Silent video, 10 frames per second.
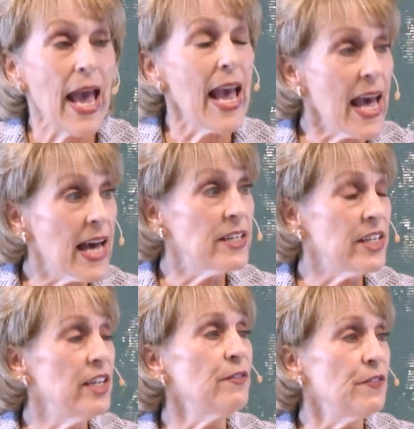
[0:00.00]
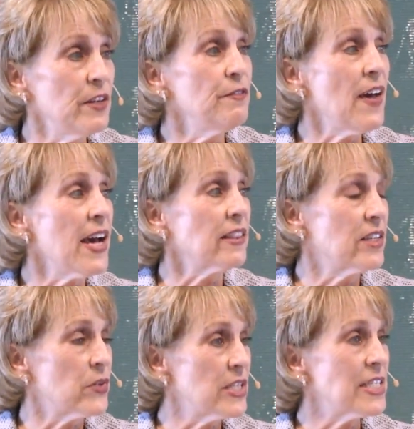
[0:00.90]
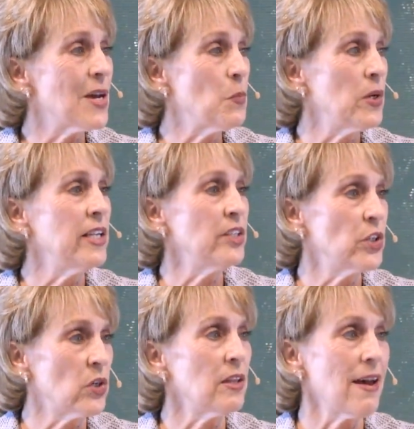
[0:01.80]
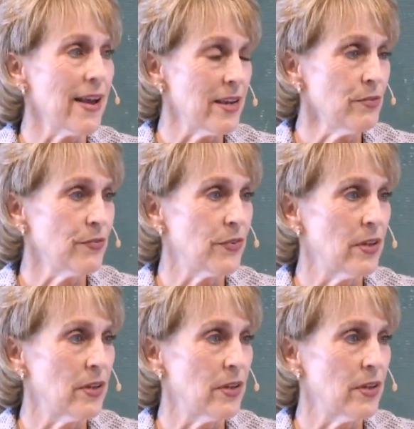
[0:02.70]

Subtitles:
And if in fact there is someone in your life